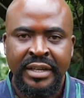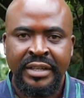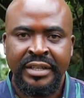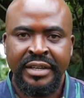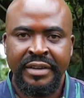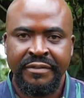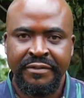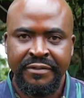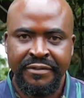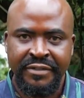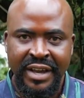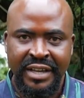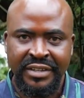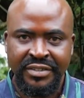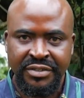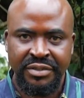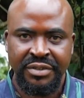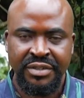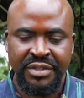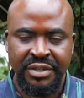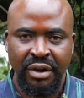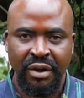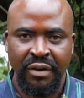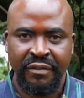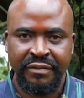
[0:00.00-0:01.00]
the
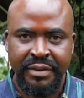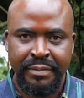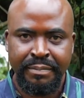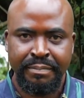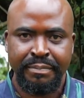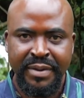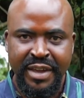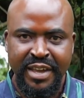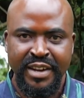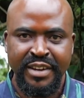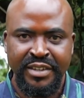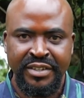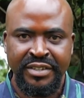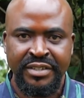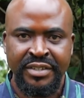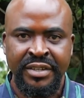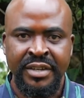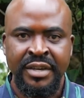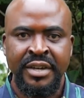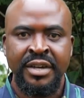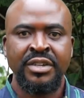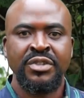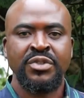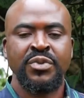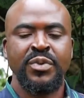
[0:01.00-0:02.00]
vessels of the penis
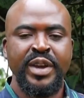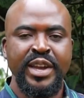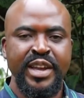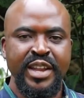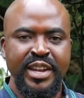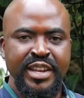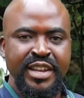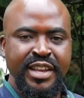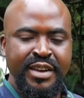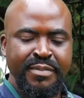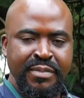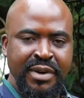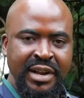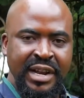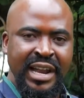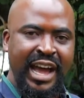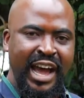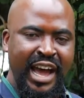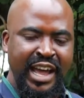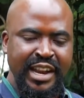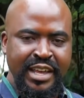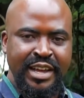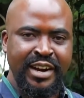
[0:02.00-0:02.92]
to enable an